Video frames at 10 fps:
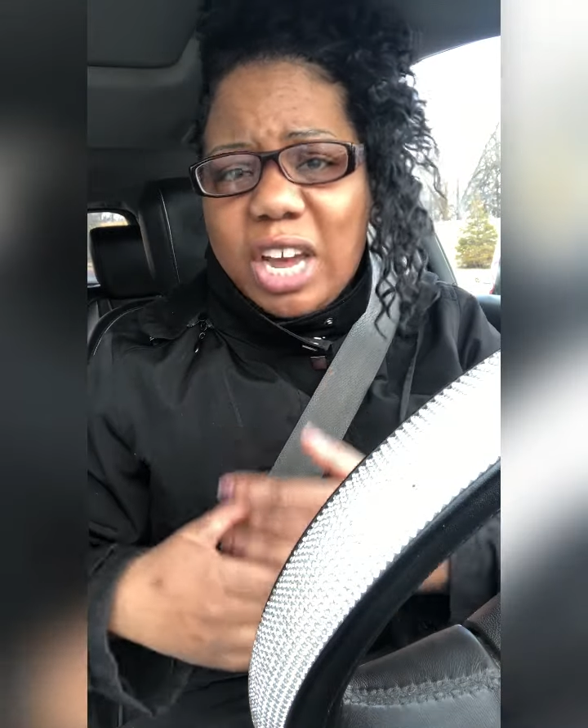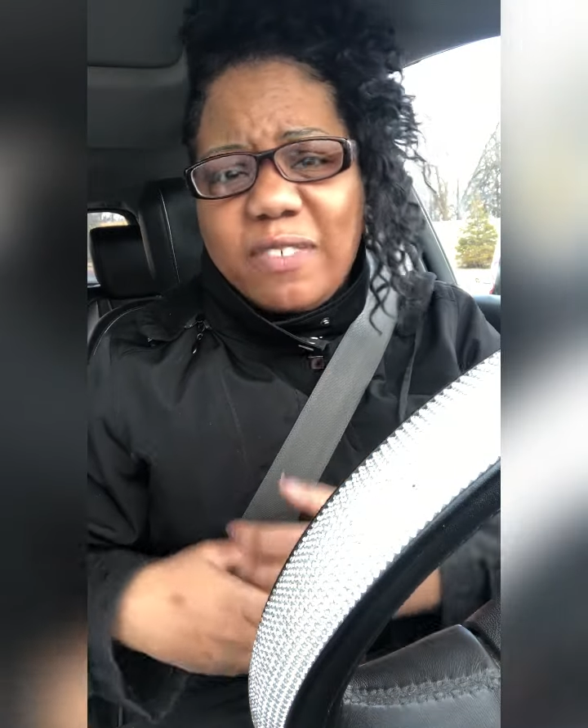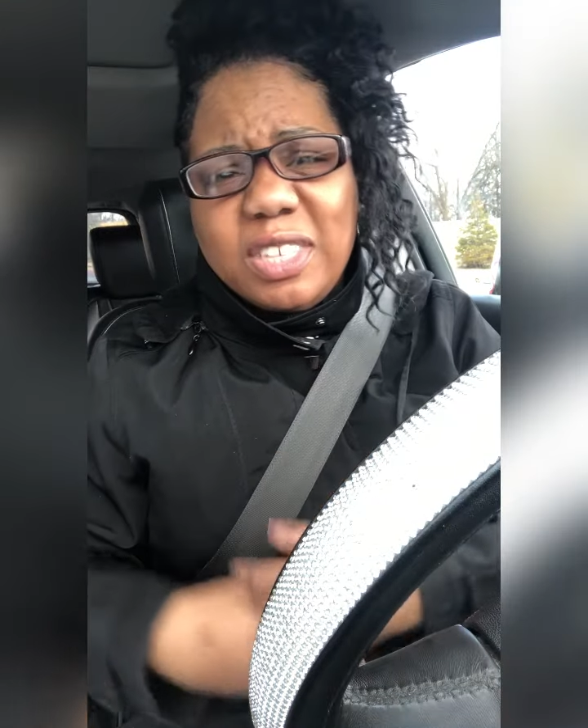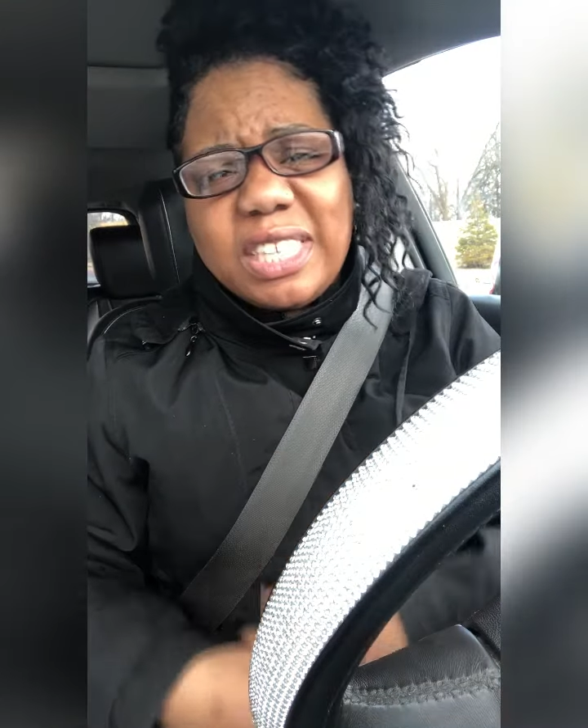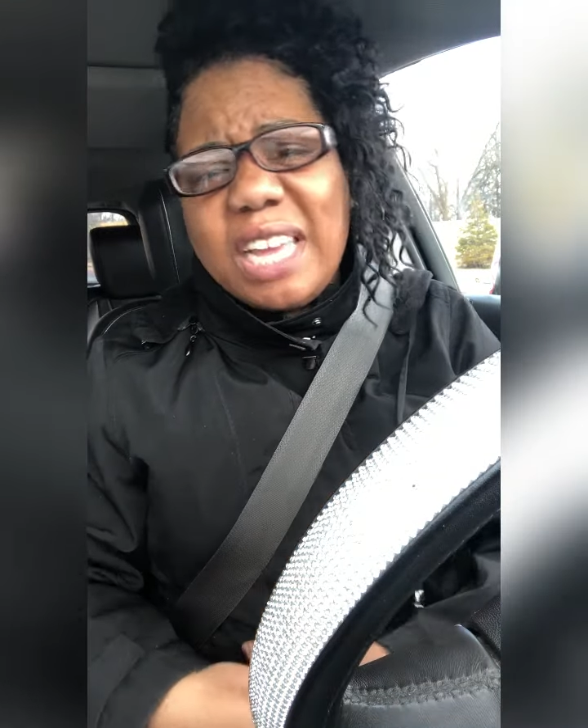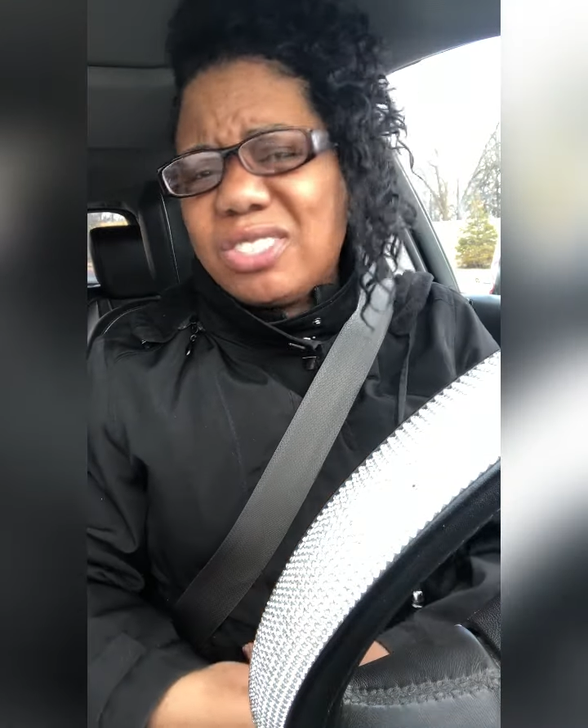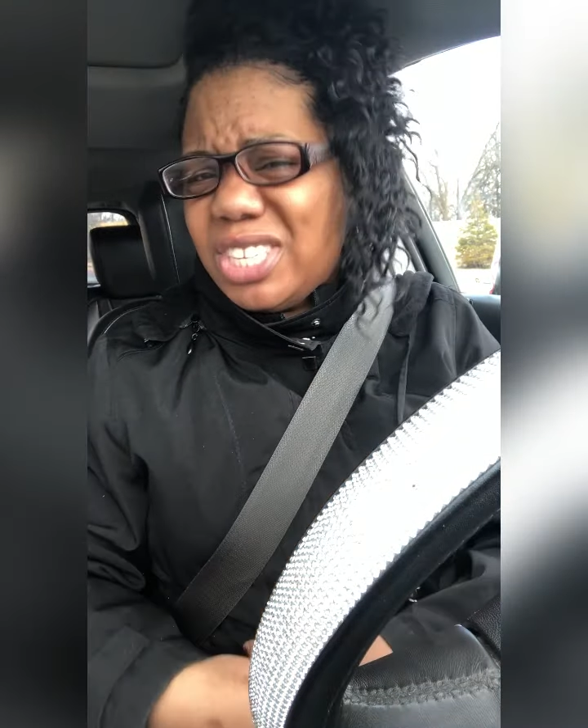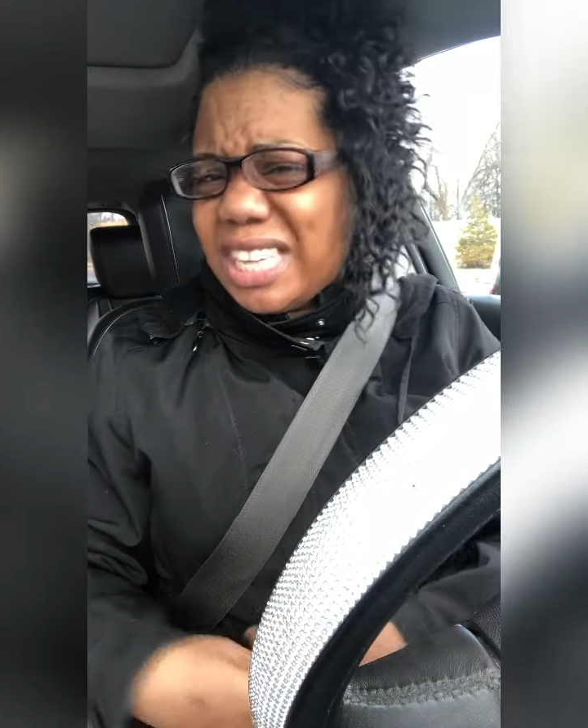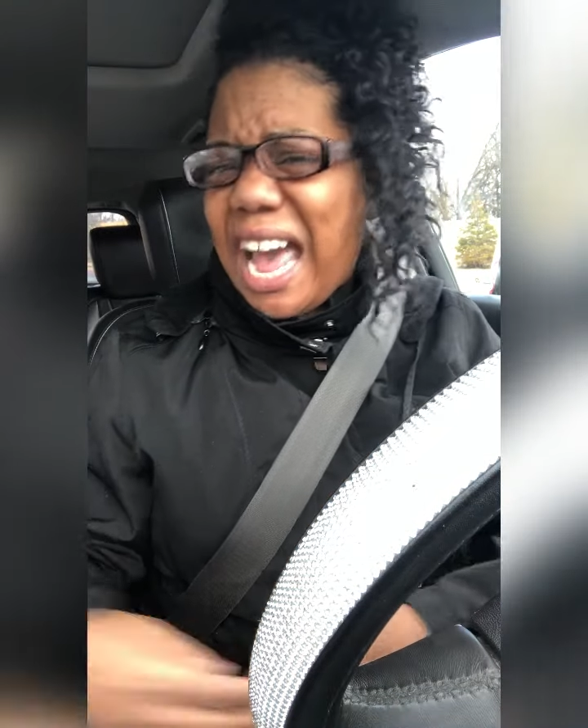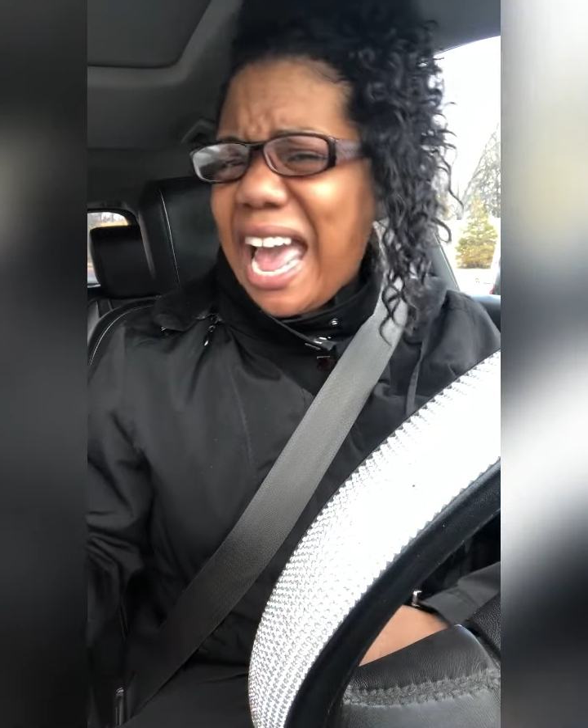if you saying to
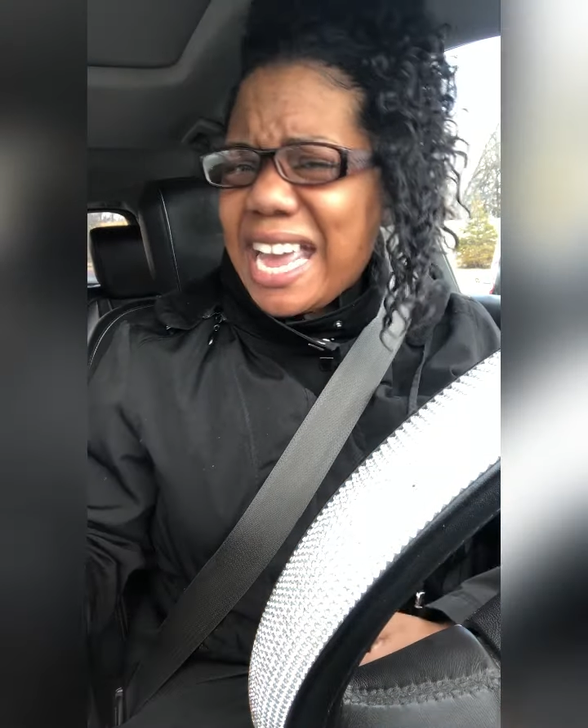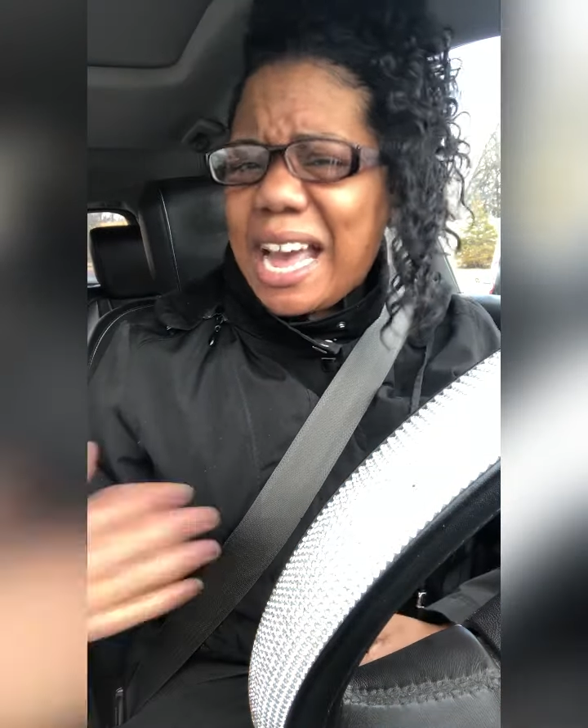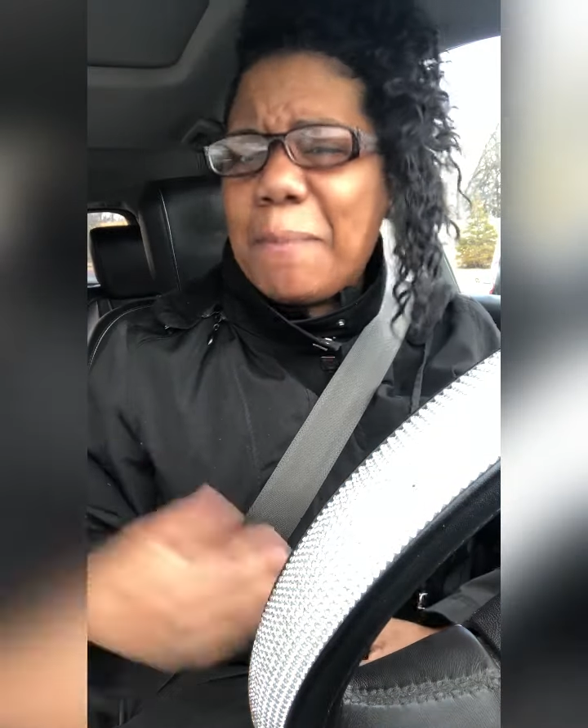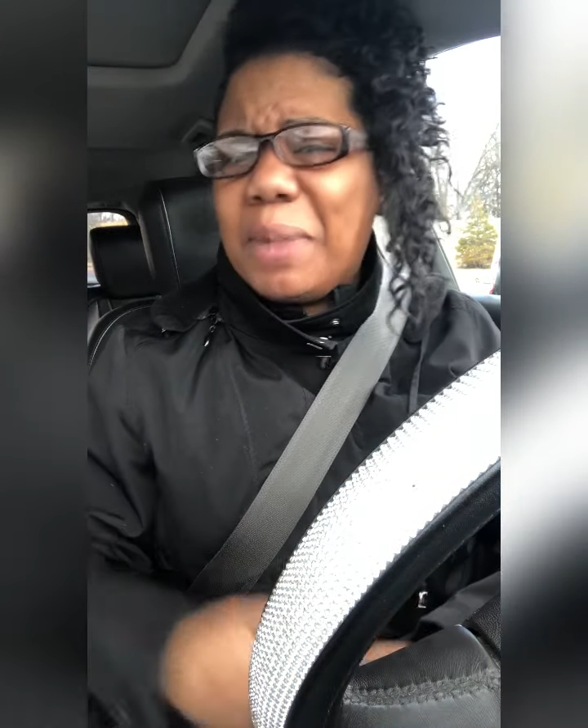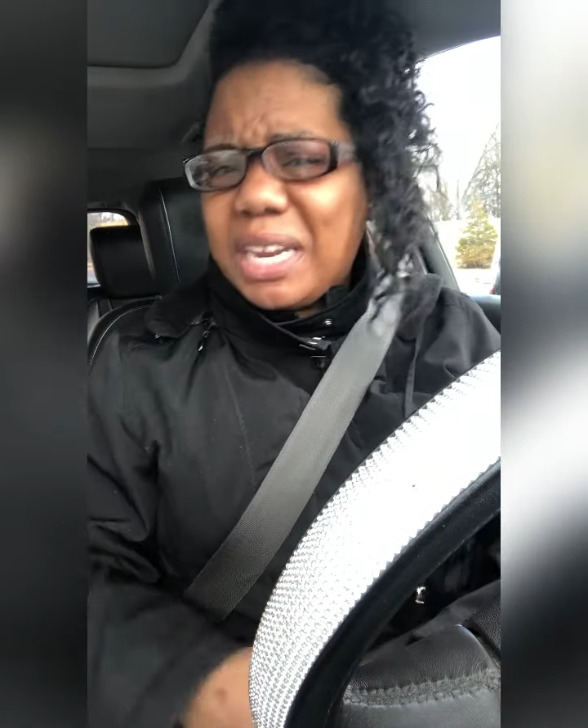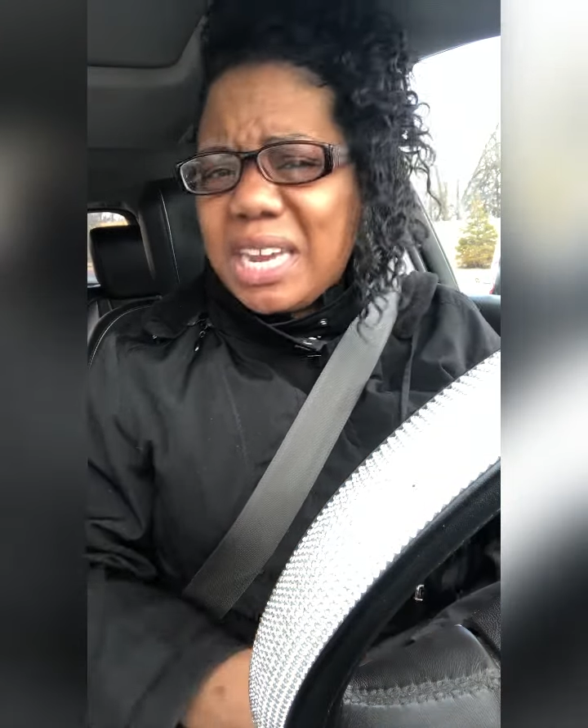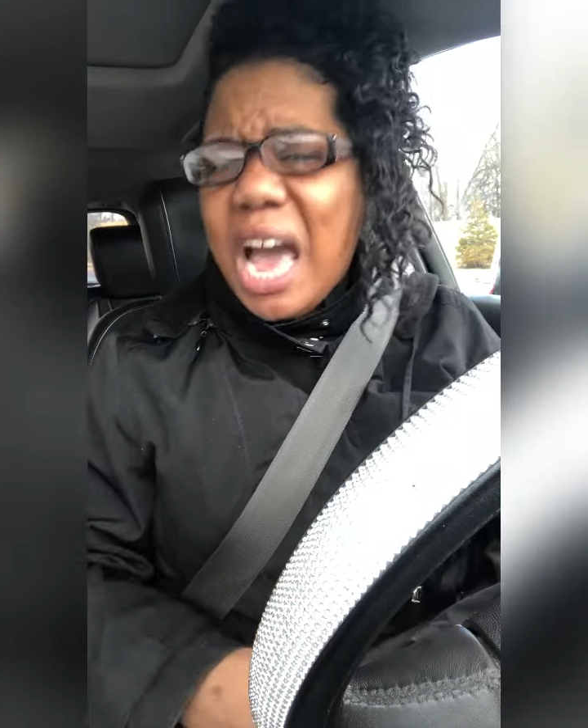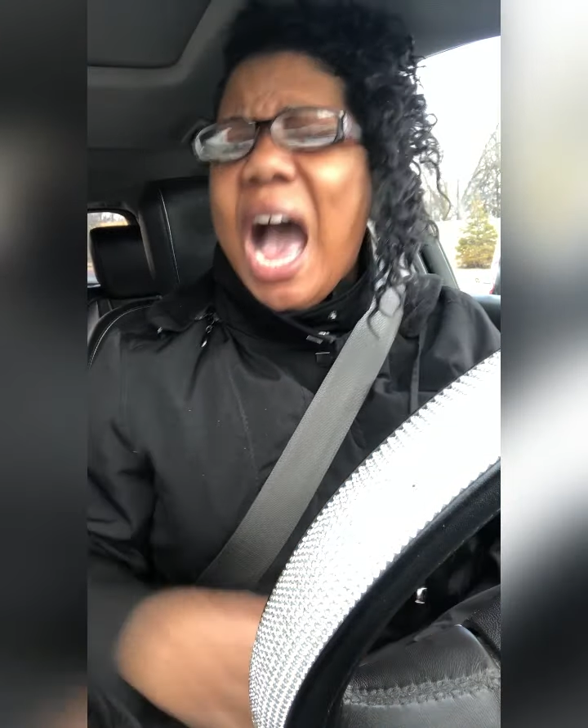Keisha, I ain't got money.